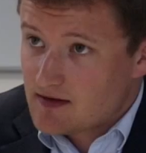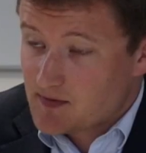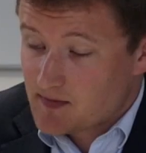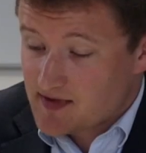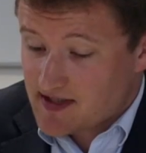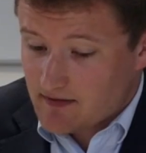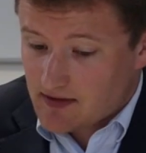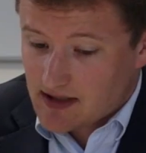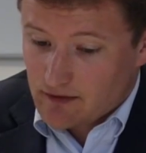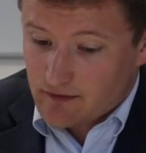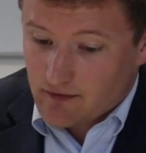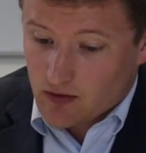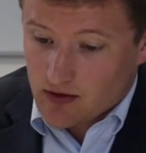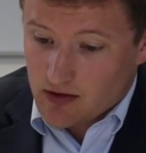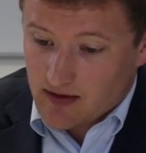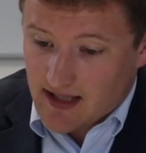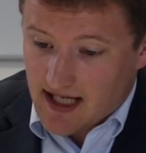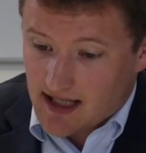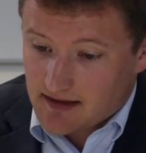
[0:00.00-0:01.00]
Specifically for
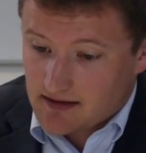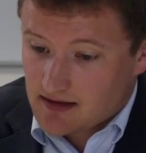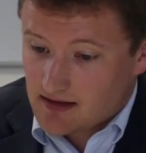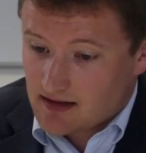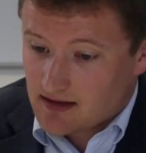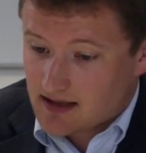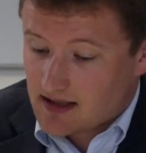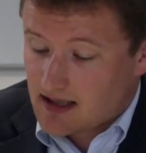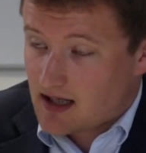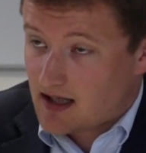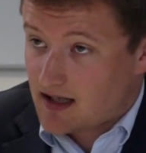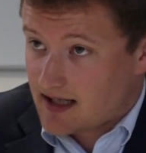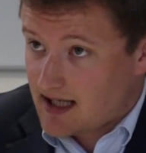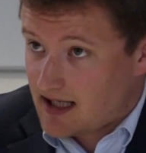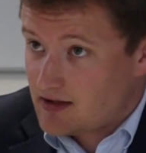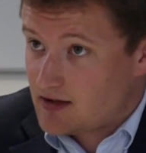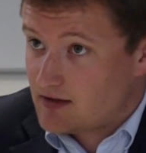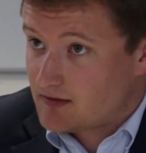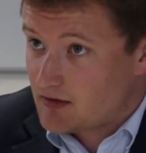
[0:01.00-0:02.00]
Uganda, uh,
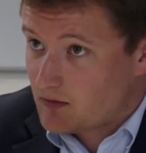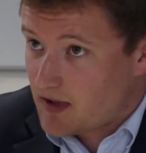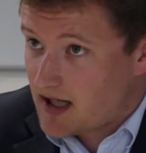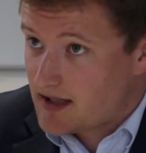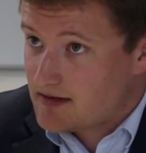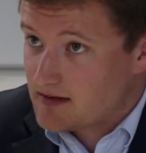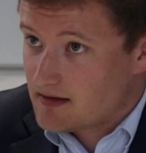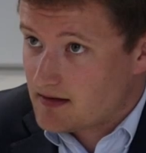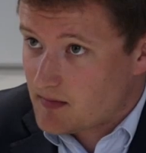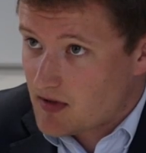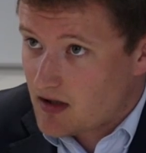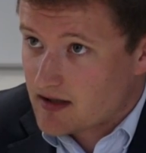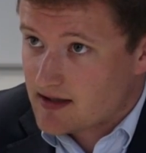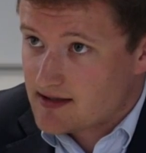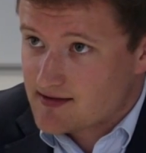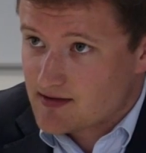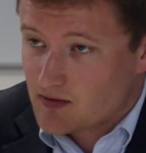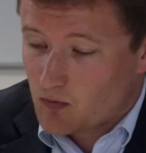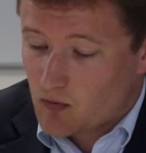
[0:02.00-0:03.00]
Kenya, and Rwanda, the
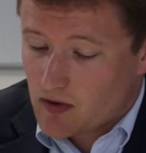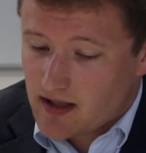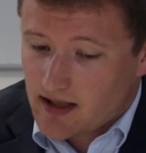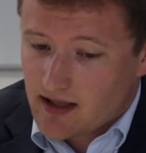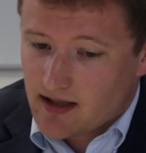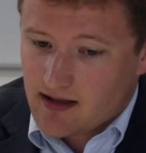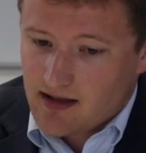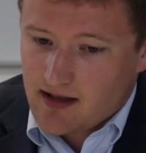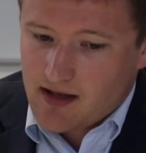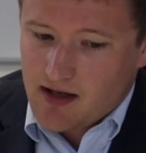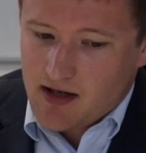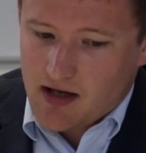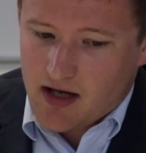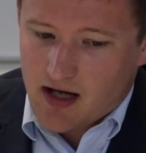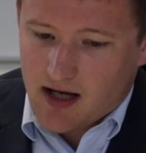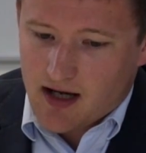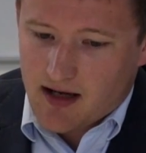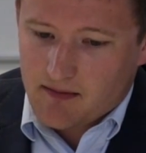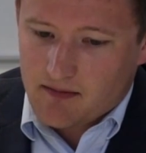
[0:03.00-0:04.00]
markets that we're,
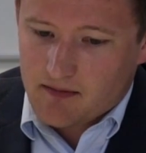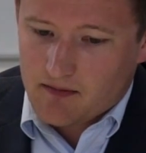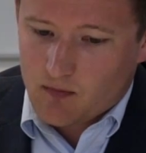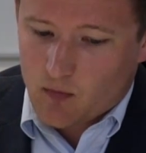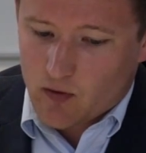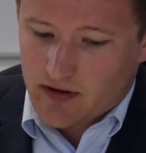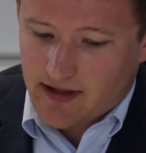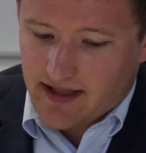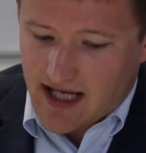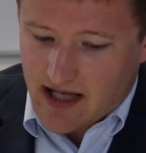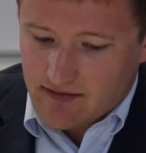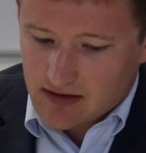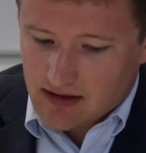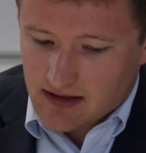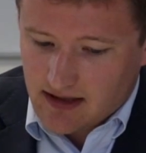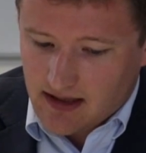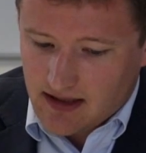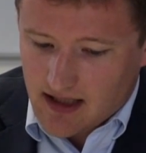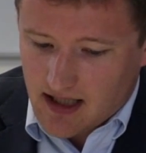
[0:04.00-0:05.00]
um, we're in
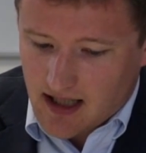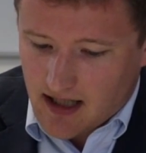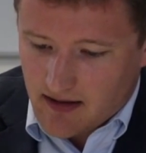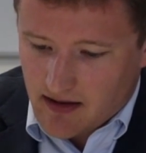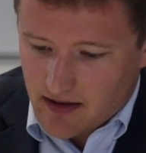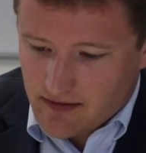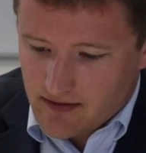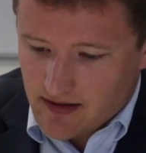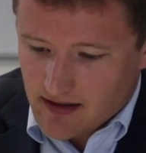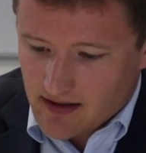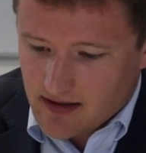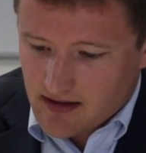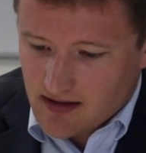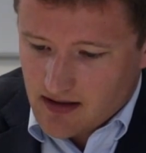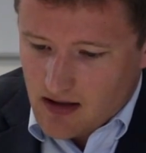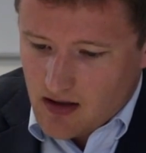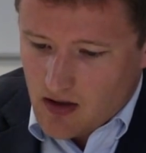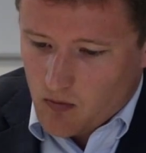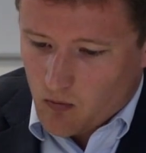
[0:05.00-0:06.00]
heavily, uh, I
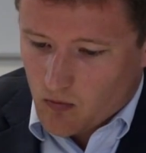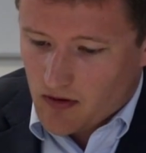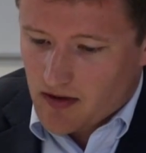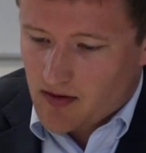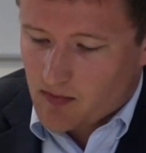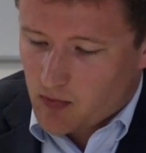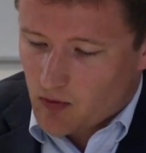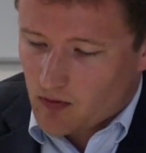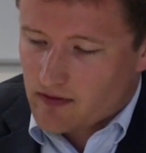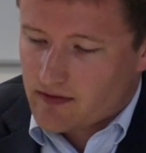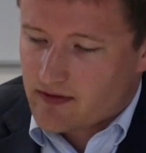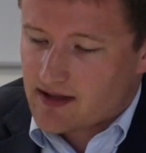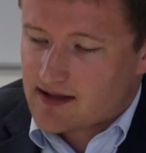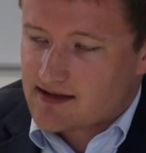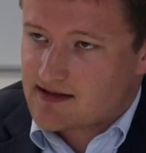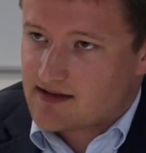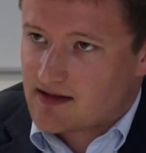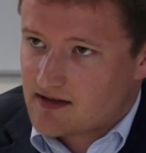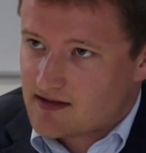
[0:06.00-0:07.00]
think one of the important
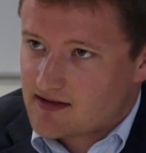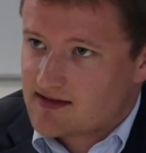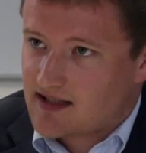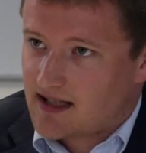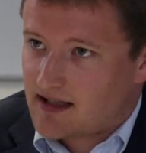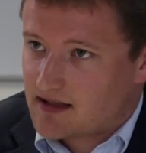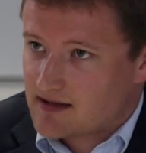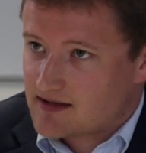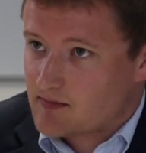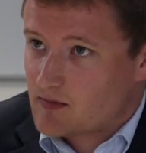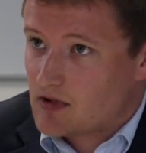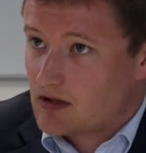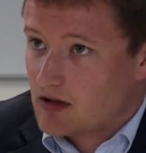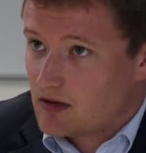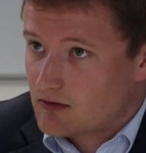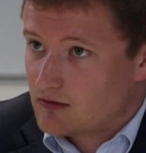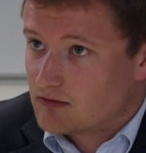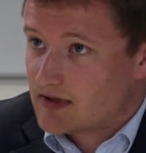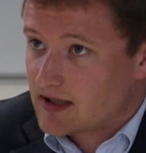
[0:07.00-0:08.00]
things is understanding some of the
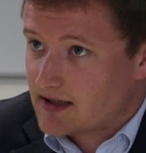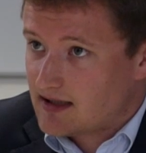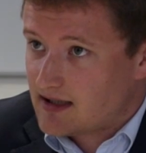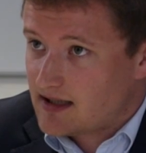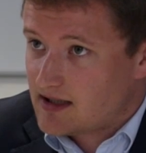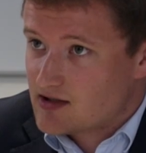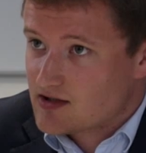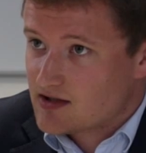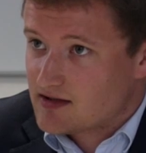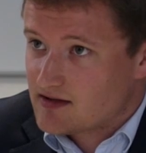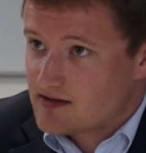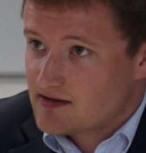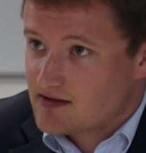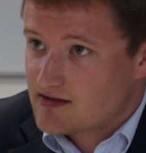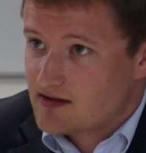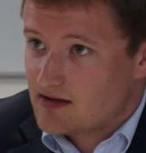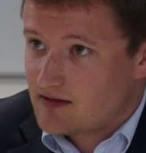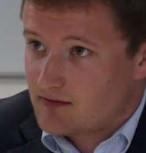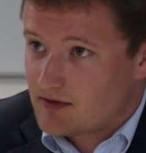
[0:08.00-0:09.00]
local
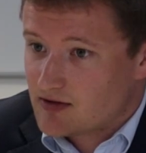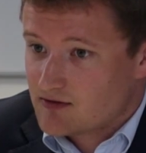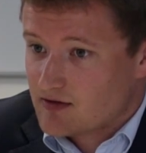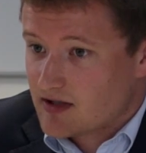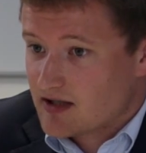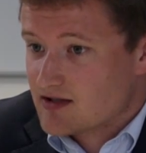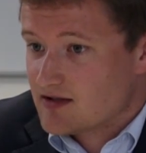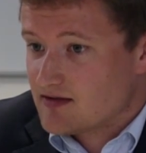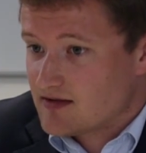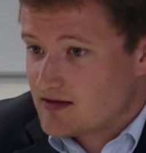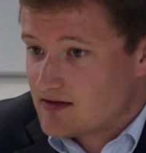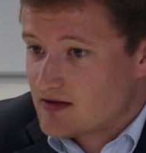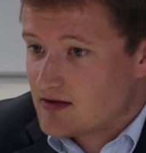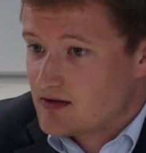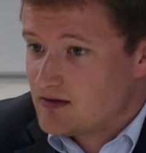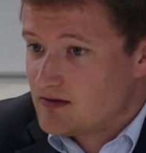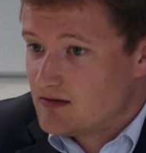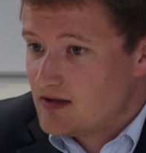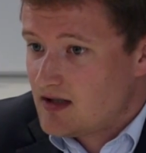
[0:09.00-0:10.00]
regulations and restrictions that
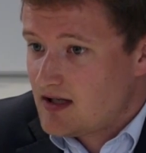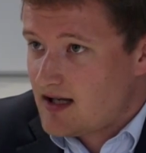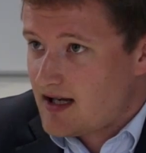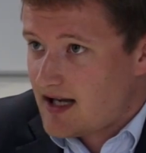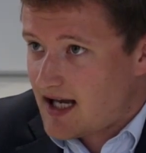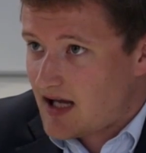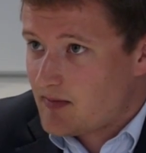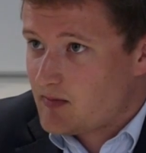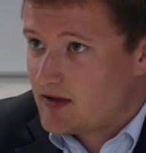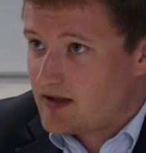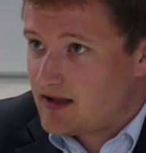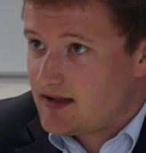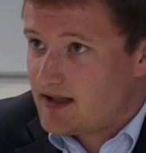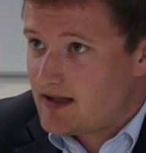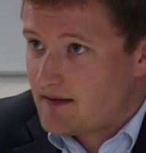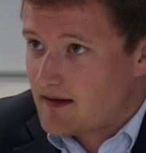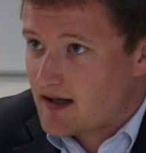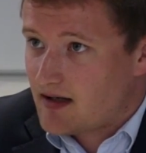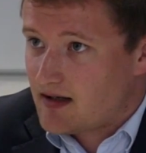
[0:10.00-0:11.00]
do happen in,
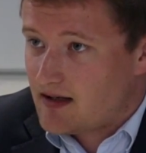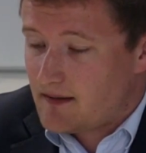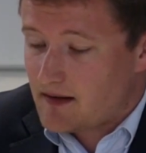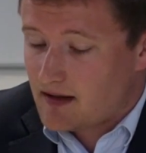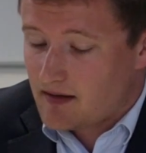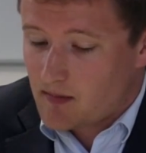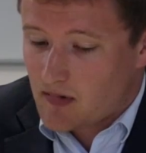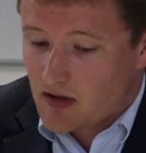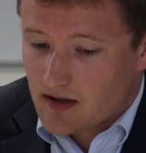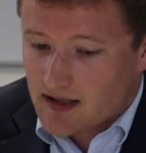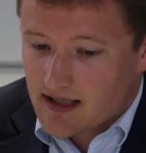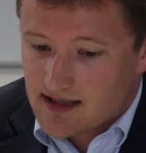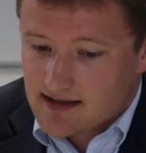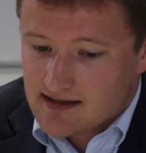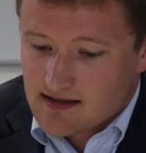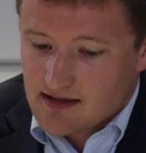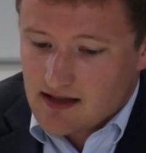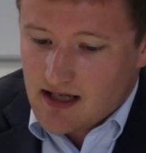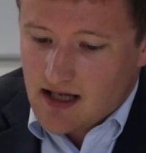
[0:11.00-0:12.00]
in, that, in that
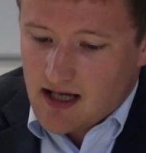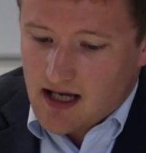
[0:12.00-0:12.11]
market,